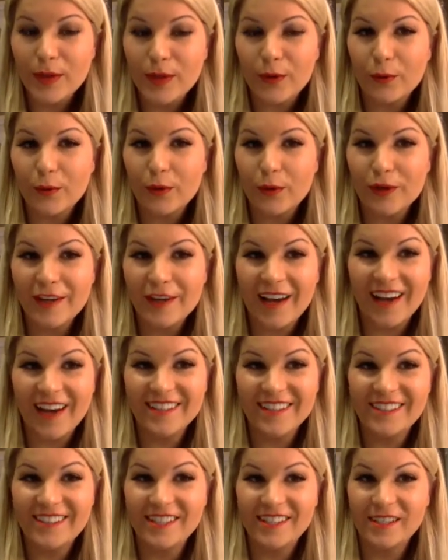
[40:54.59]
but really,
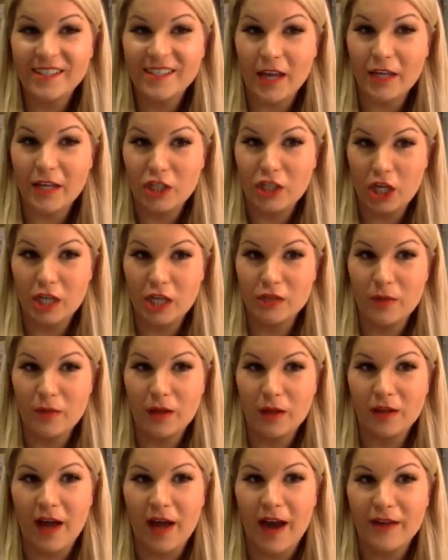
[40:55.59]
guys, this changed
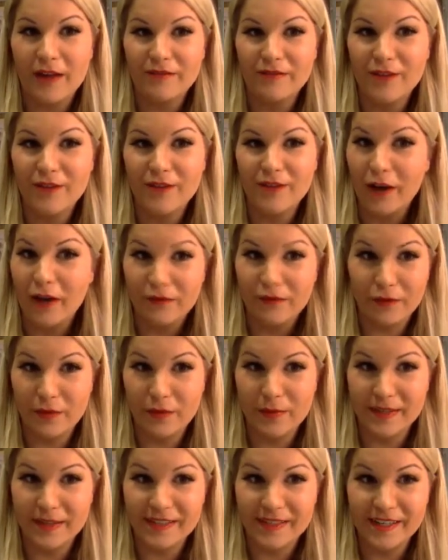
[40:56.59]
my life, not for the
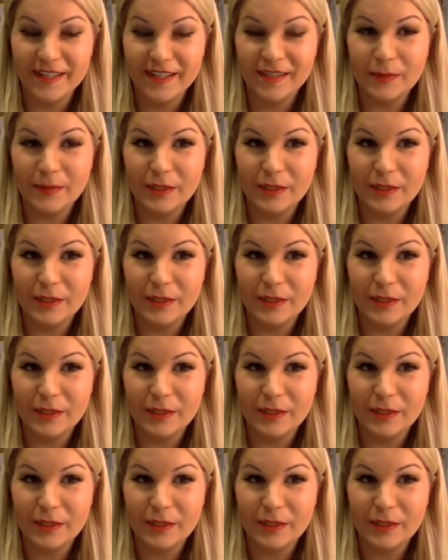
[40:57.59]
business,